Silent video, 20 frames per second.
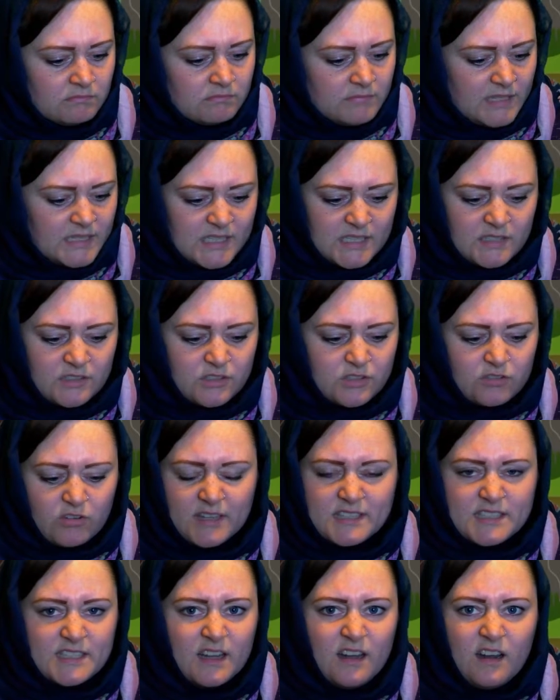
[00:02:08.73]
He didn't
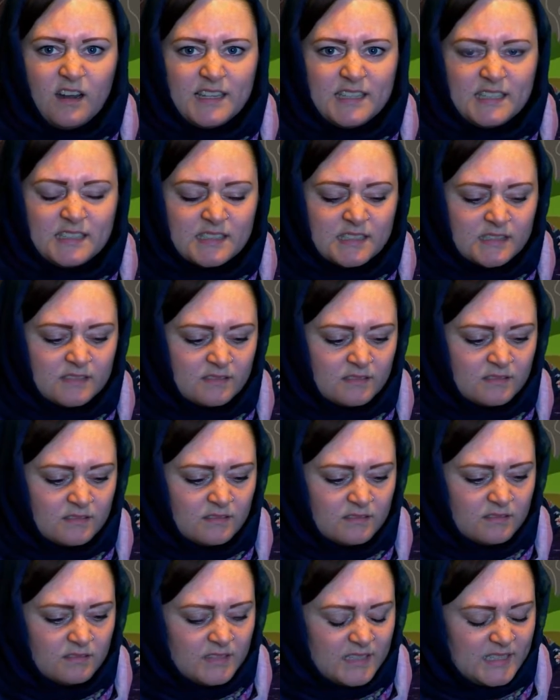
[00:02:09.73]
try to hide.
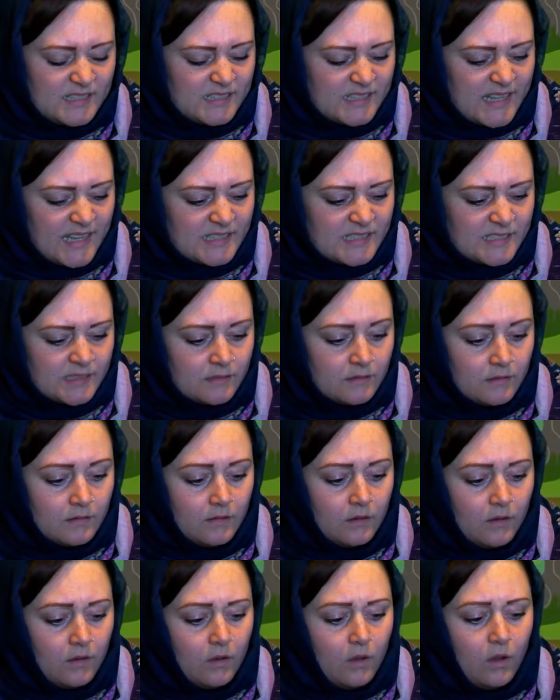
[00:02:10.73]
He said,
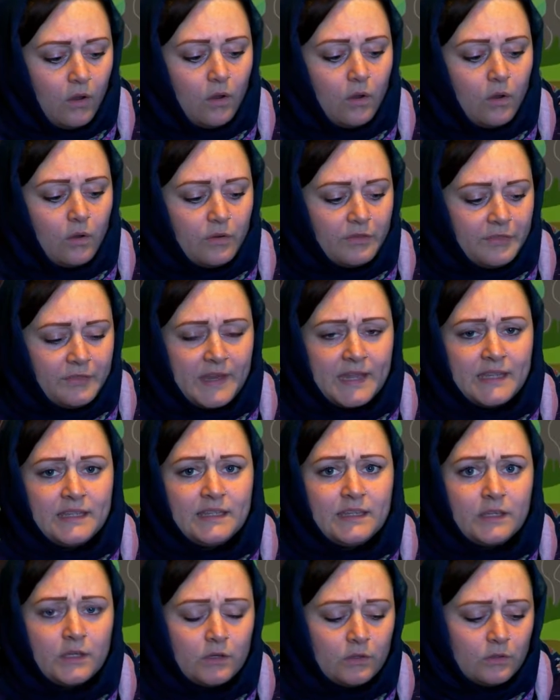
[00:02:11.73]
"Oh,
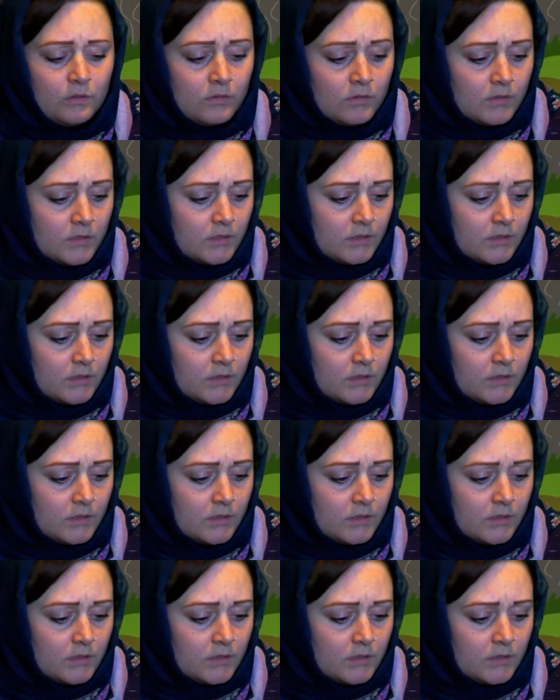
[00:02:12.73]
thank you.